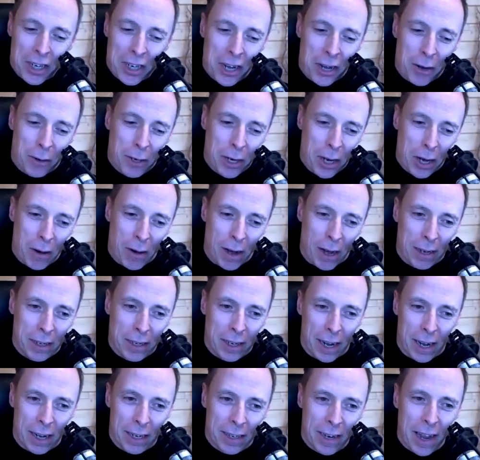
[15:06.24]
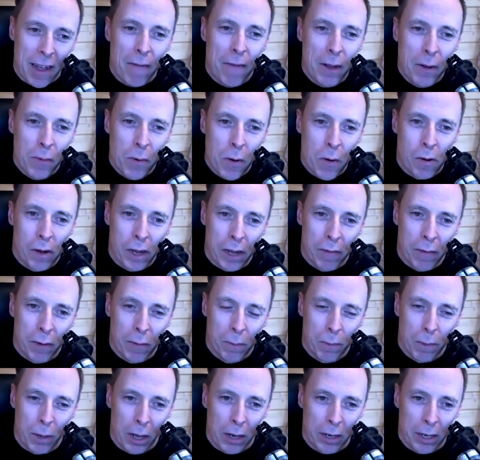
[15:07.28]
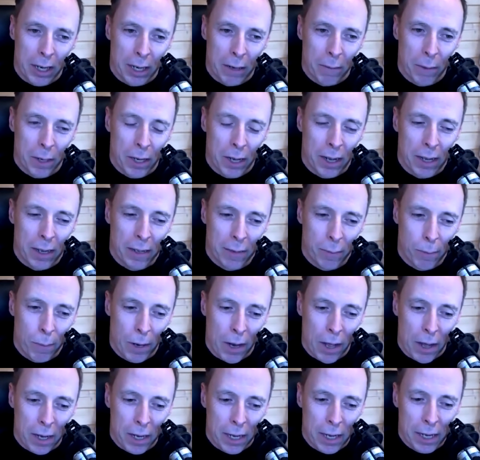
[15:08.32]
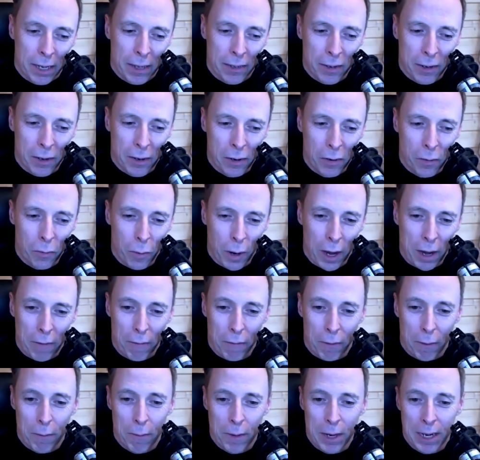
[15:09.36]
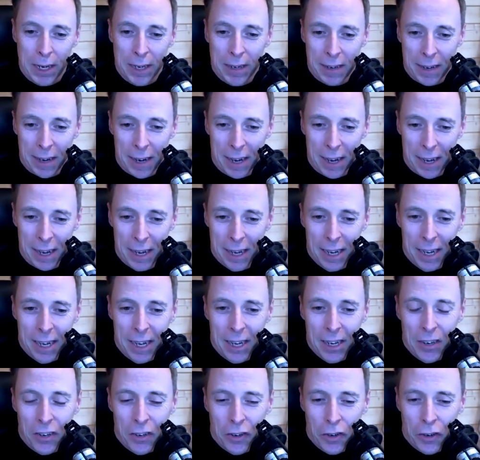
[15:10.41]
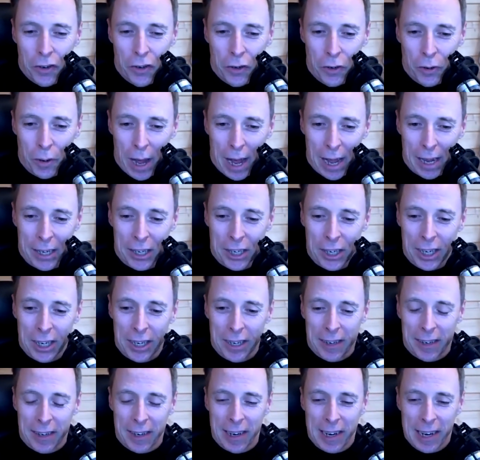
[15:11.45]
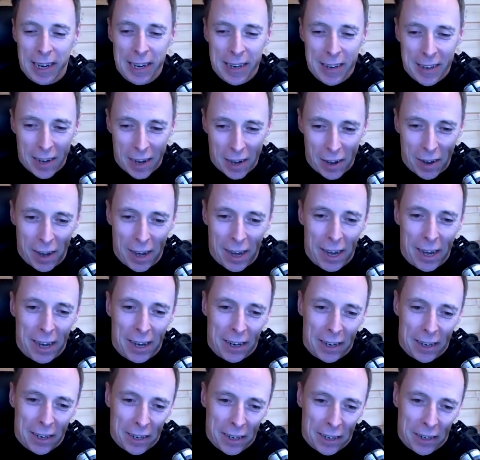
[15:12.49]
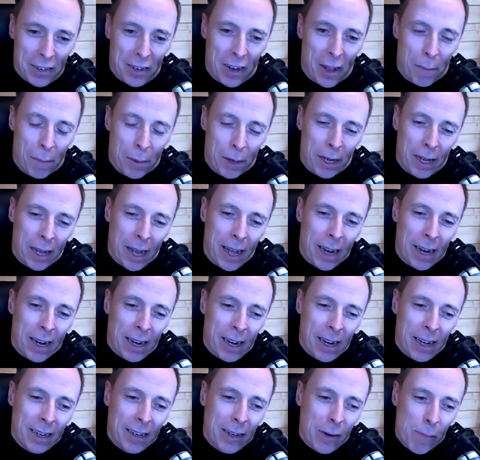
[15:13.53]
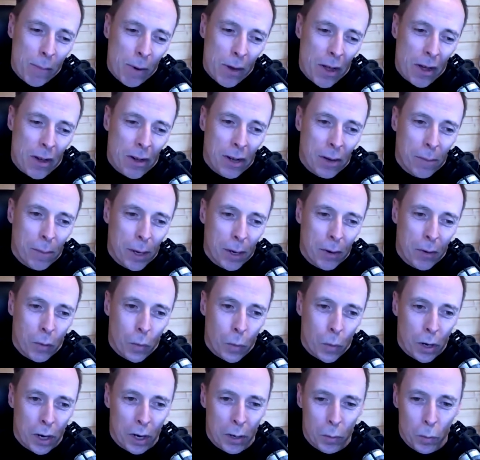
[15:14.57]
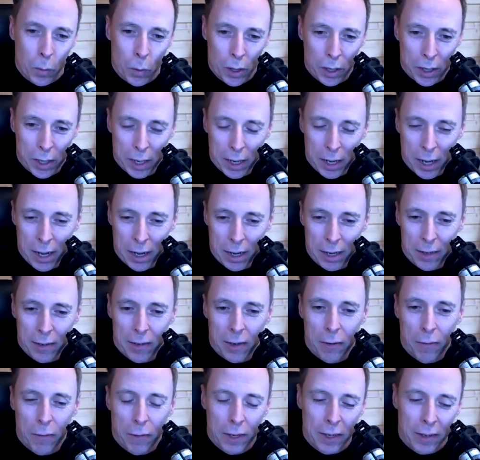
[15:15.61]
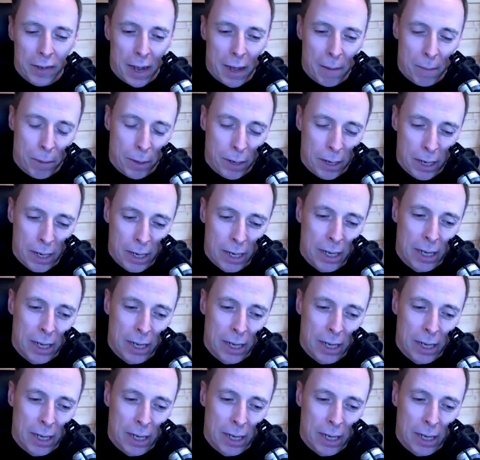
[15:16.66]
No, I definitely won't give up blogging, because blogging is a good way for me to actually tease out and learn a topic. And I like to blog about what I'm working on. So for example,